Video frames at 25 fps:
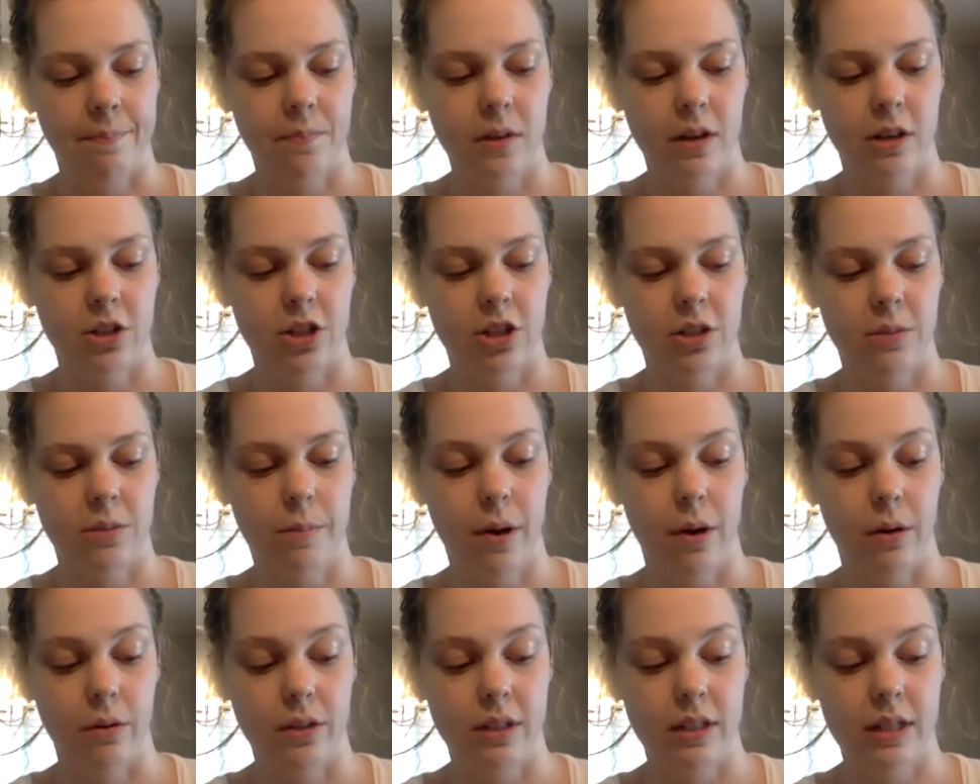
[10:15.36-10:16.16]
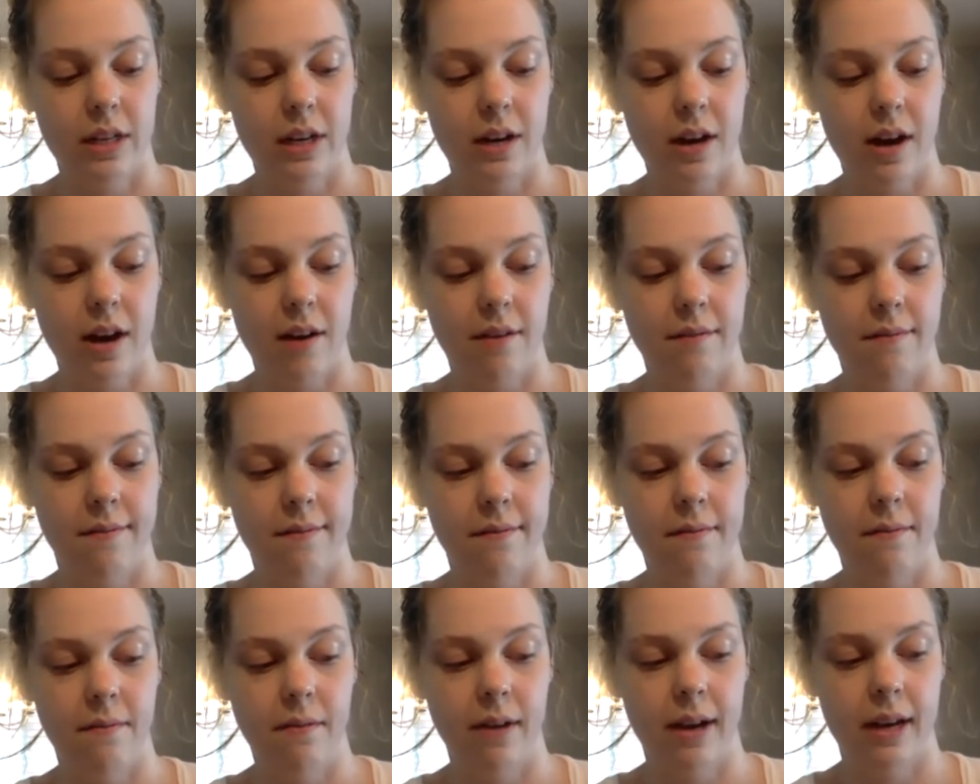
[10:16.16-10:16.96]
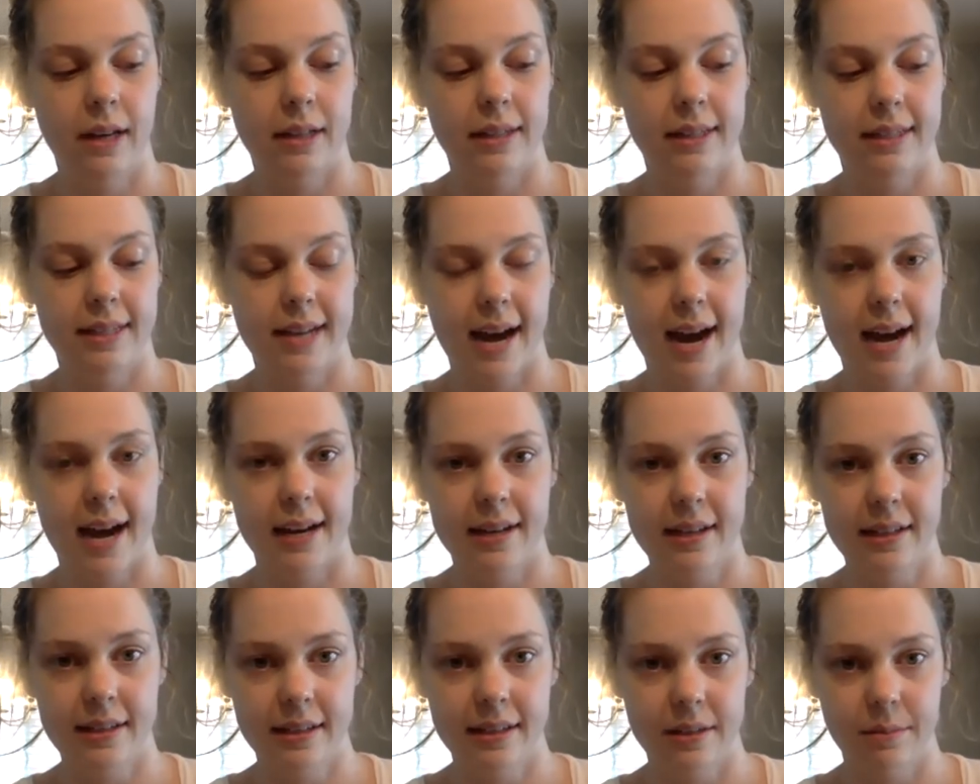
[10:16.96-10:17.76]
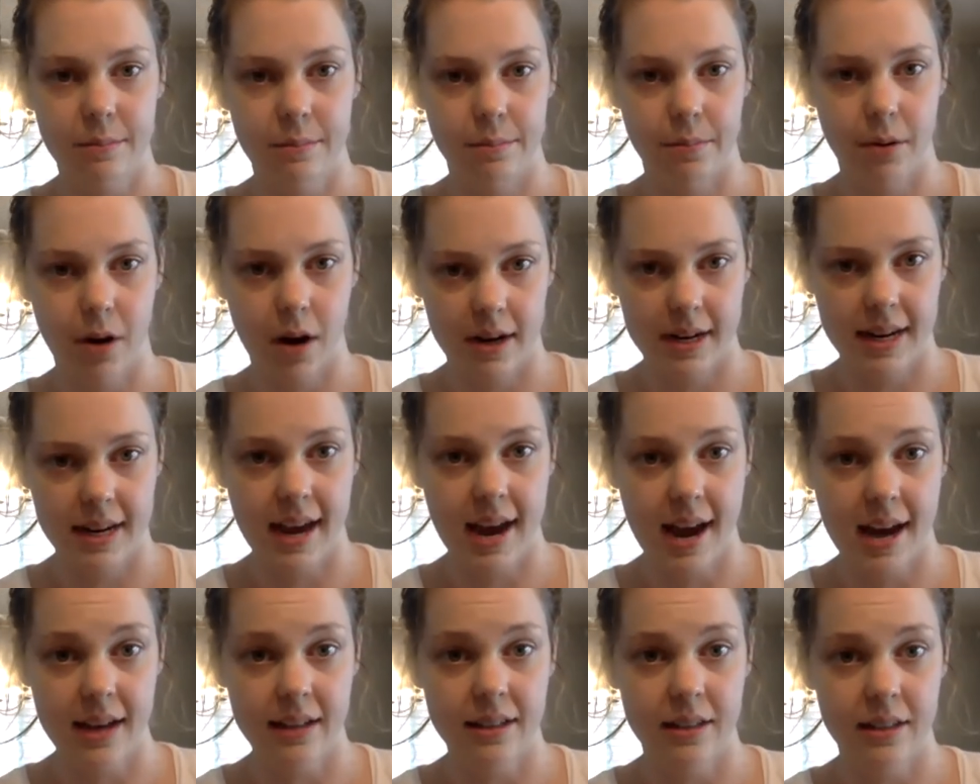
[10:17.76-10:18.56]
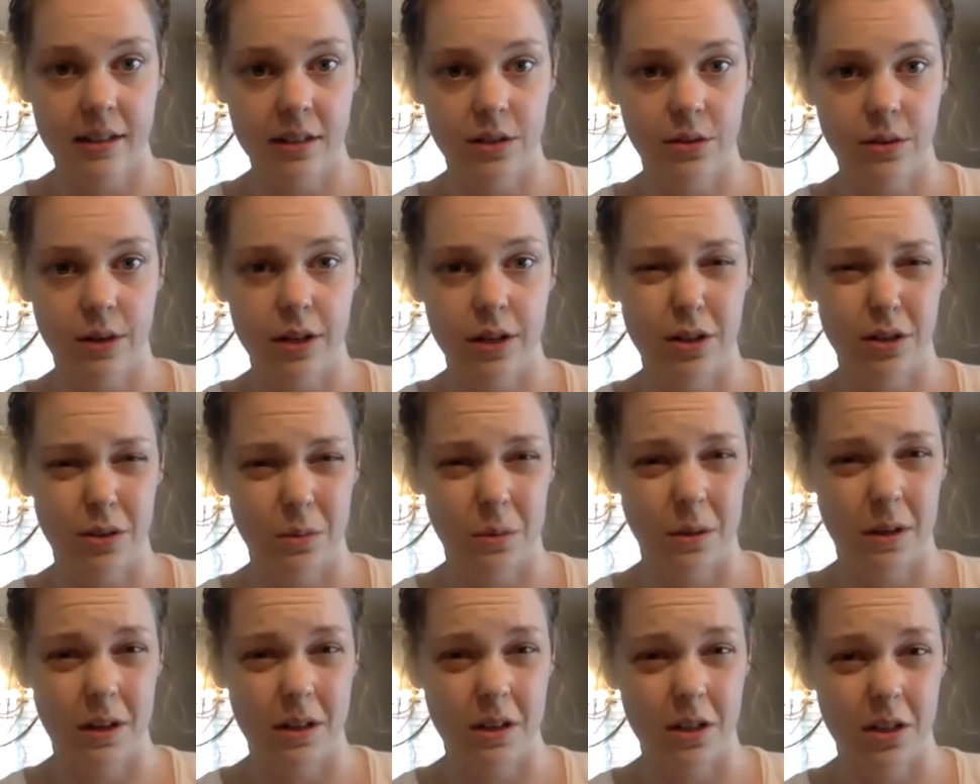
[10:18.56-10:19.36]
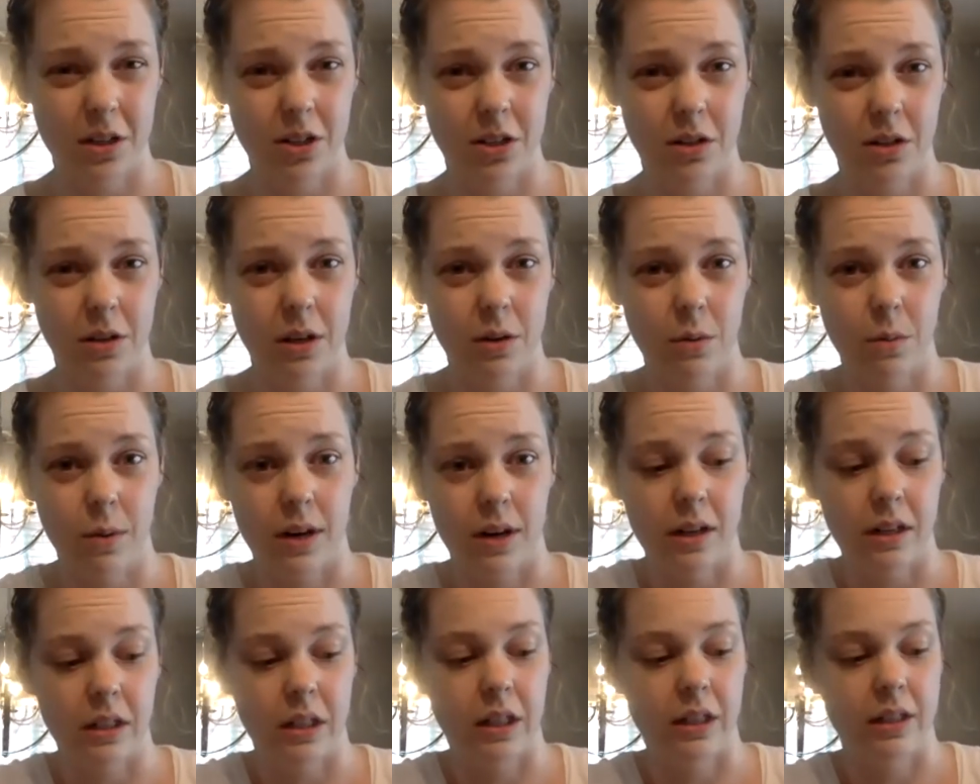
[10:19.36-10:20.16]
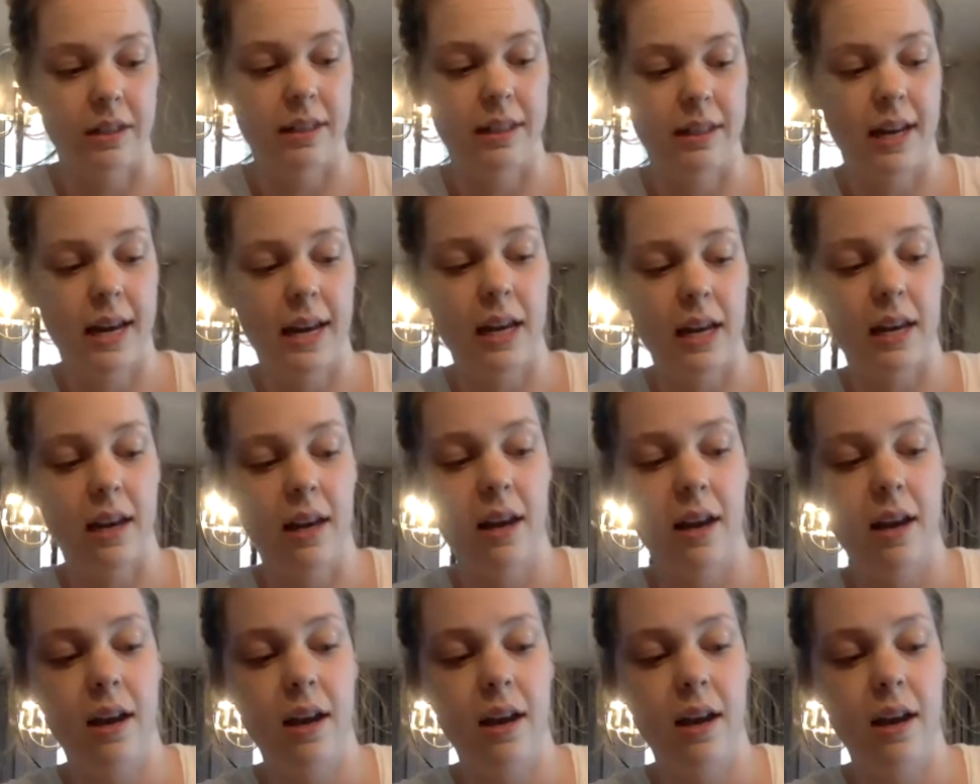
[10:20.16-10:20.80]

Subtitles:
just posted a status broadcast. So I just wanted to show you what it looks like.